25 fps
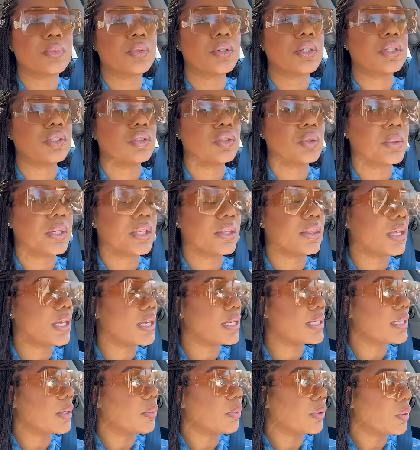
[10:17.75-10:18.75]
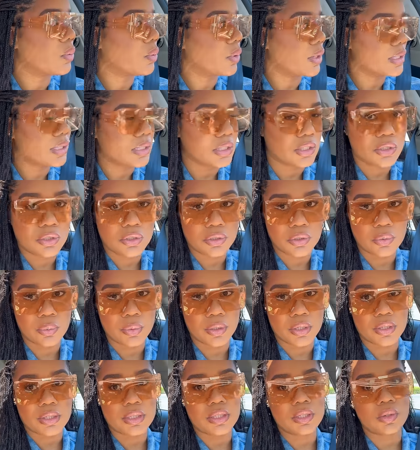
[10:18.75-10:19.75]
we're doing things that we want to do,
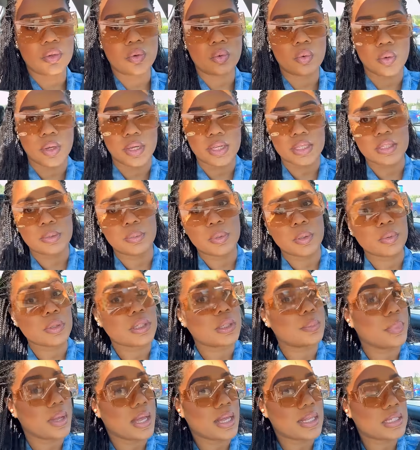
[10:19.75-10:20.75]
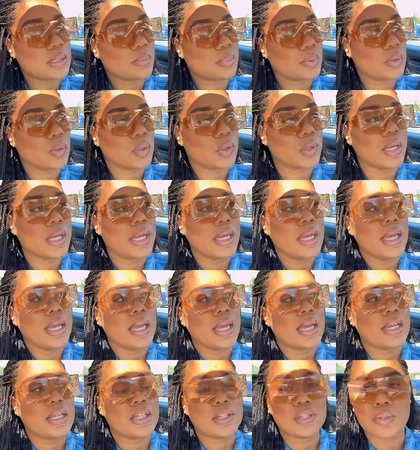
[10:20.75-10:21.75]
we are still going to be responsible
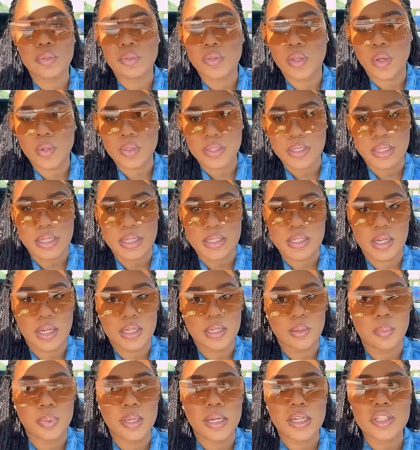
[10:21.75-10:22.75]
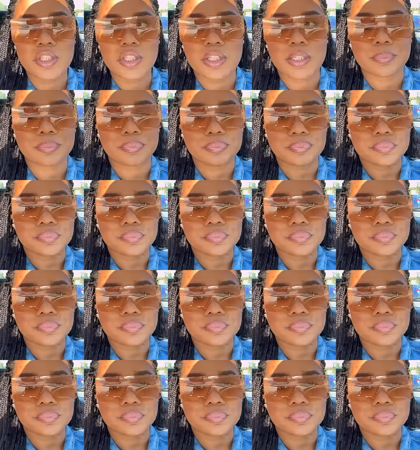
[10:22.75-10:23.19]
and do those things on a budget.